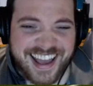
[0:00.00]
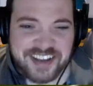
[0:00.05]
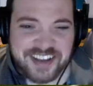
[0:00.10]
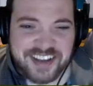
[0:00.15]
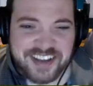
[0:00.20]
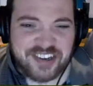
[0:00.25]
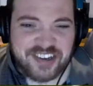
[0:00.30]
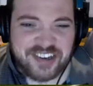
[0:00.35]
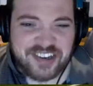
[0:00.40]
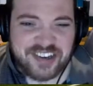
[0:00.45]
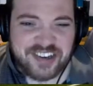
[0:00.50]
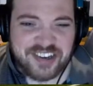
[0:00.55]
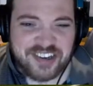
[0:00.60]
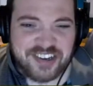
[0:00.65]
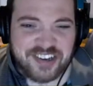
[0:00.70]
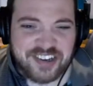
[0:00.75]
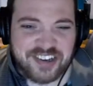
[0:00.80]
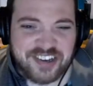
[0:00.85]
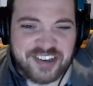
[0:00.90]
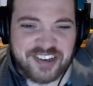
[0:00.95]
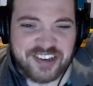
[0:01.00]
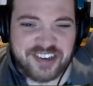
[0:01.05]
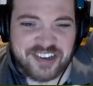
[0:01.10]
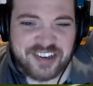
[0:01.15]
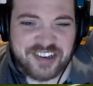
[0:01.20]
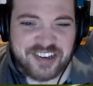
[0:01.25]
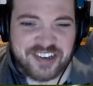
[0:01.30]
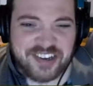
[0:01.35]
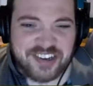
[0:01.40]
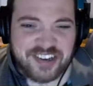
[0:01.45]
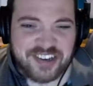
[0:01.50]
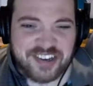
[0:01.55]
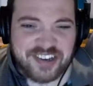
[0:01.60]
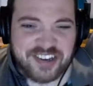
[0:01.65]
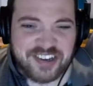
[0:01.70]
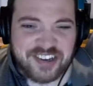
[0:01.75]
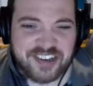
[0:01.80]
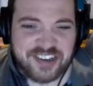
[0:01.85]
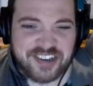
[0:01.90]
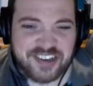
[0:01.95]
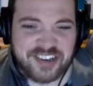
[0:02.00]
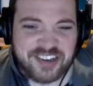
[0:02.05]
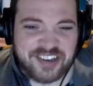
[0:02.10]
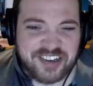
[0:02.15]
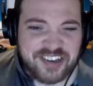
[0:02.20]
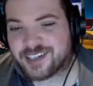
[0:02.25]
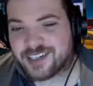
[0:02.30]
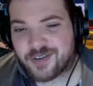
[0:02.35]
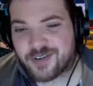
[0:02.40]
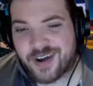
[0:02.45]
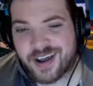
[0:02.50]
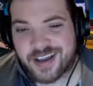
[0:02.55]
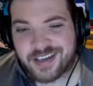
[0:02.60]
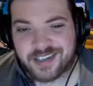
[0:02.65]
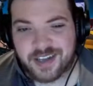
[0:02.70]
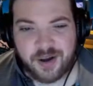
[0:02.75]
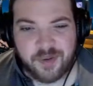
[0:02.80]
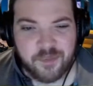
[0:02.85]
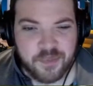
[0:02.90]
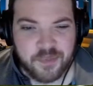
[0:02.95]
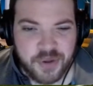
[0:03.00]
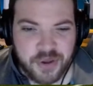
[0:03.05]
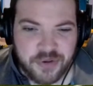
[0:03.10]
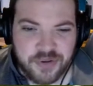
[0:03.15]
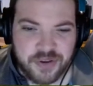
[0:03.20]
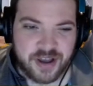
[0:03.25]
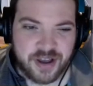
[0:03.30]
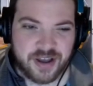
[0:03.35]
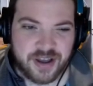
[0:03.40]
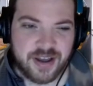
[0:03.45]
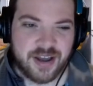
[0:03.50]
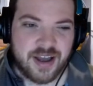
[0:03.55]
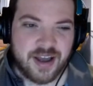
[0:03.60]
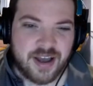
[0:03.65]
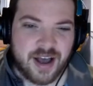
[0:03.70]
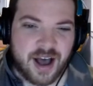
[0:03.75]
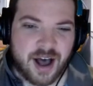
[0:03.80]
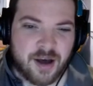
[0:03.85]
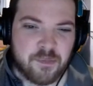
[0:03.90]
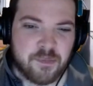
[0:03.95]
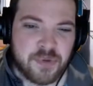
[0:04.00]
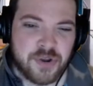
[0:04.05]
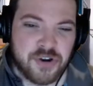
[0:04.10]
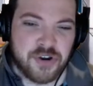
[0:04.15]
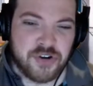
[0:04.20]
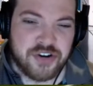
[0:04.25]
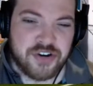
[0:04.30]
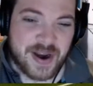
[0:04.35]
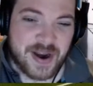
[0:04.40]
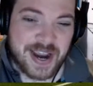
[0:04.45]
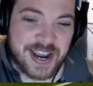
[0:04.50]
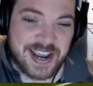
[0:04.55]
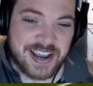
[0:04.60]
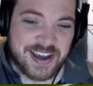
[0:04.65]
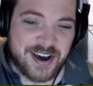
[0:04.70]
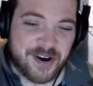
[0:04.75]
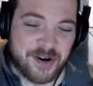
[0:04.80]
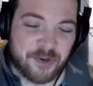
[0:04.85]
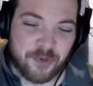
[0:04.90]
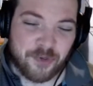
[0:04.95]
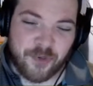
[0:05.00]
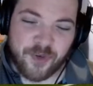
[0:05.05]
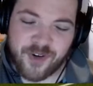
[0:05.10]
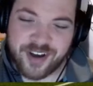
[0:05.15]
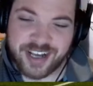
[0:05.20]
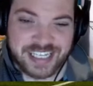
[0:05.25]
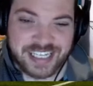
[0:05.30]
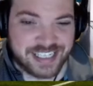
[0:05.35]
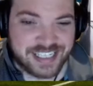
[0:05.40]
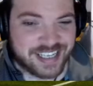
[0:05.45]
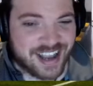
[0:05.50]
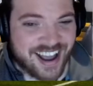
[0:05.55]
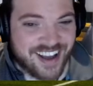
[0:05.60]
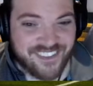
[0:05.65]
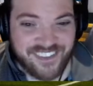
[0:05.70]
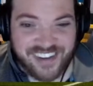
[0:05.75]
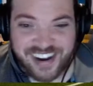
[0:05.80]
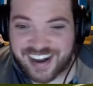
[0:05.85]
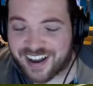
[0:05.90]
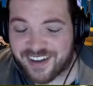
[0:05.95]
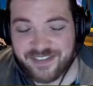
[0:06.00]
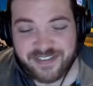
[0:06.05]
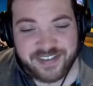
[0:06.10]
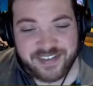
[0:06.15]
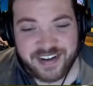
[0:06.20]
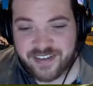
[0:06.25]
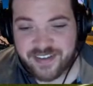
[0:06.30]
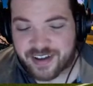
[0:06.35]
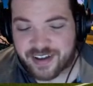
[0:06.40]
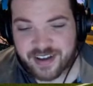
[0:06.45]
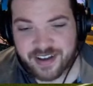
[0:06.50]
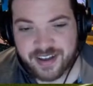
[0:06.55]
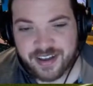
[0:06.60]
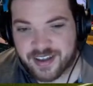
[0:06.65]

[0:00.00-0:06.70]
Shamak. Jesus Christ. Almunia in goal. What is that, man? I've never...